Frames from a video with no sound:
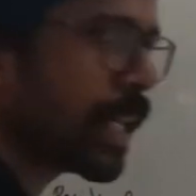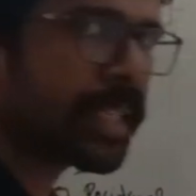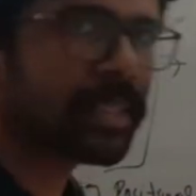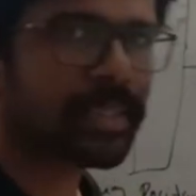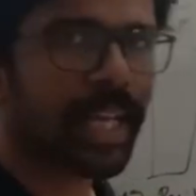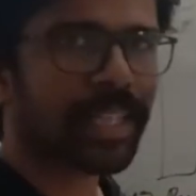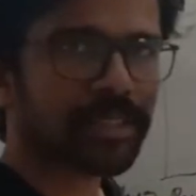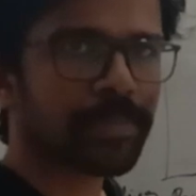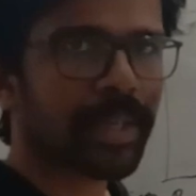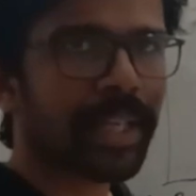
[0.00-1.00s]
Let's
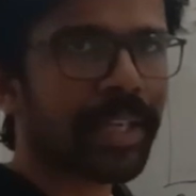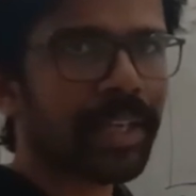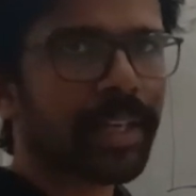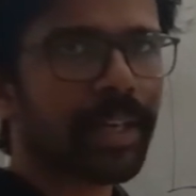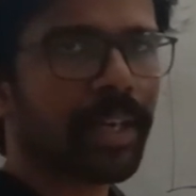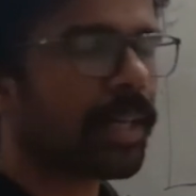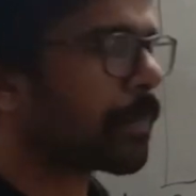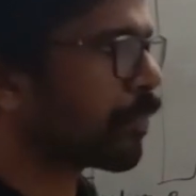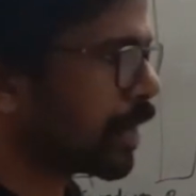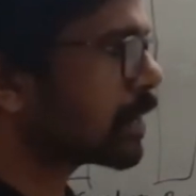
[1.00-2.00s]
explain
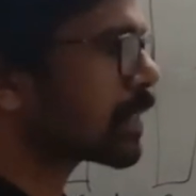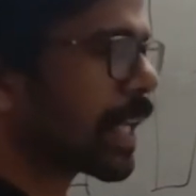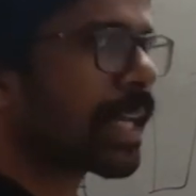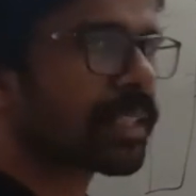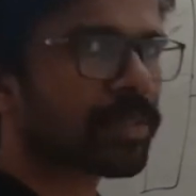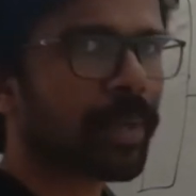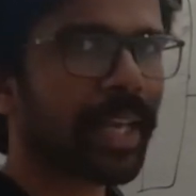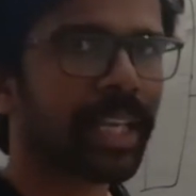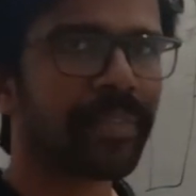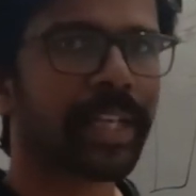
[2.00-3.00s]
these layers
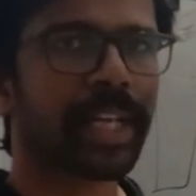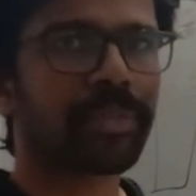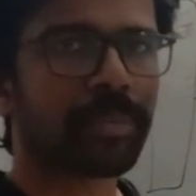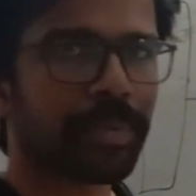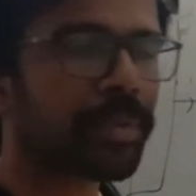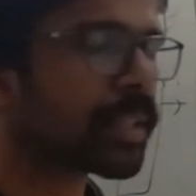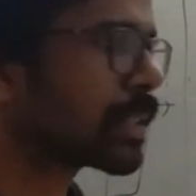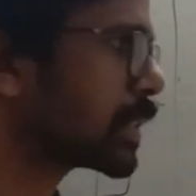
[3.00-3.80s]
by giving an input.